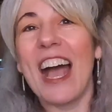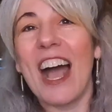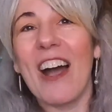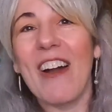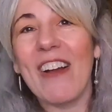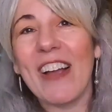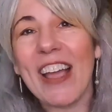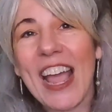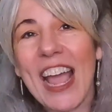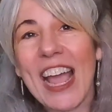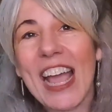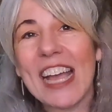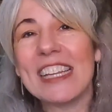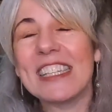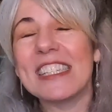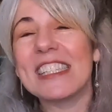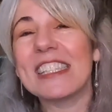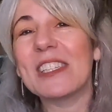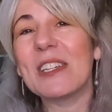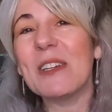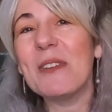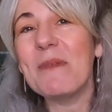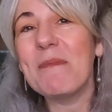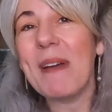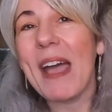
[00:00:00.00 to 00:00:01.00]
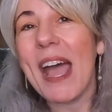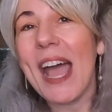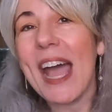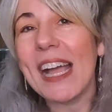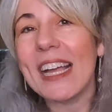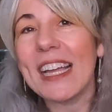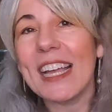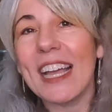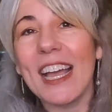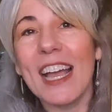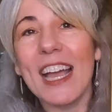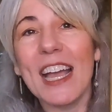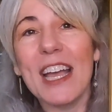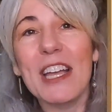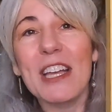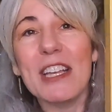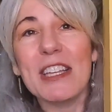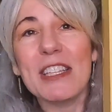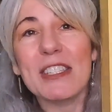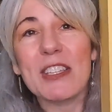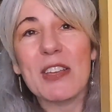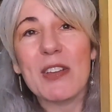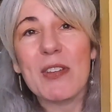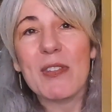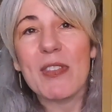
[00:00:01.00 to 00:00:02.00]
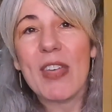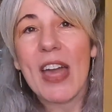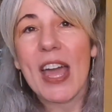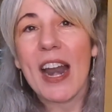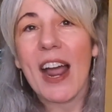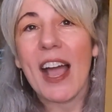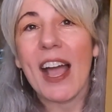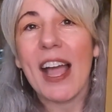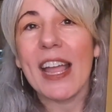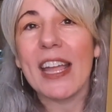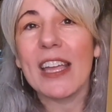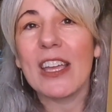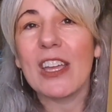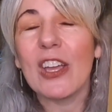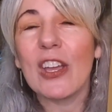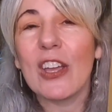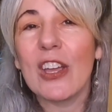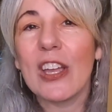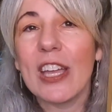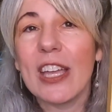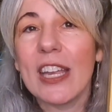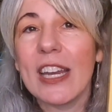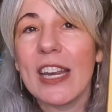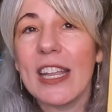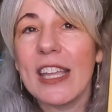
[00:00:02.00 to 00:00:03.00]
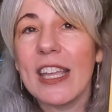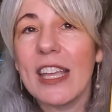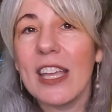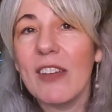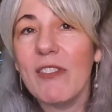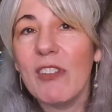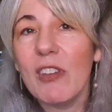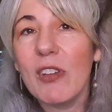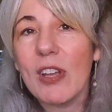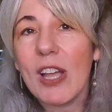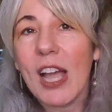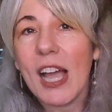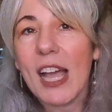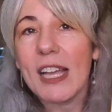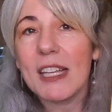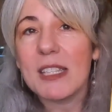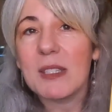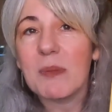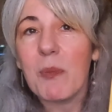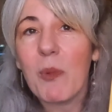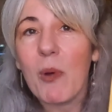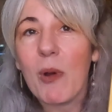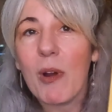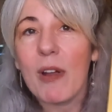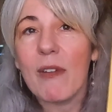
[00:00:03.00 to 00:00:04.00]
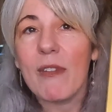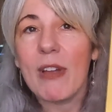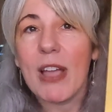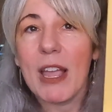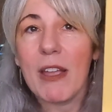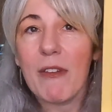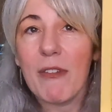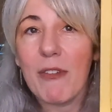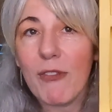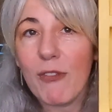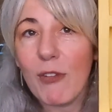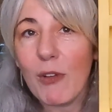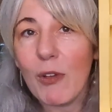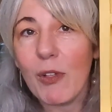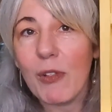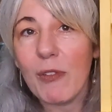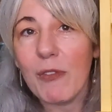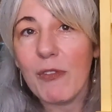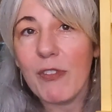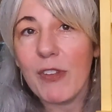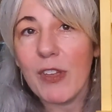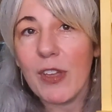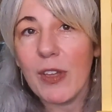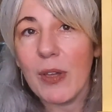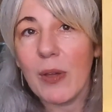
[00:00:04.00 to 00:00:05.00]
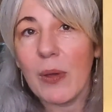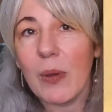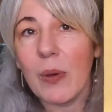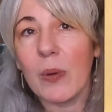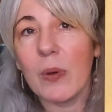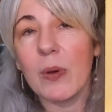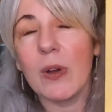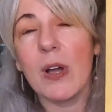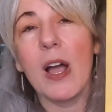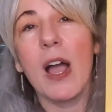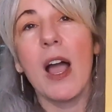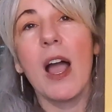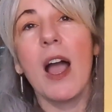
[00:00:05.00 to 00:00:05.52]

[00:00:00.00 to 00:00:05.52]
Okay, I had to scoot back so that I could give you guys more of a full view.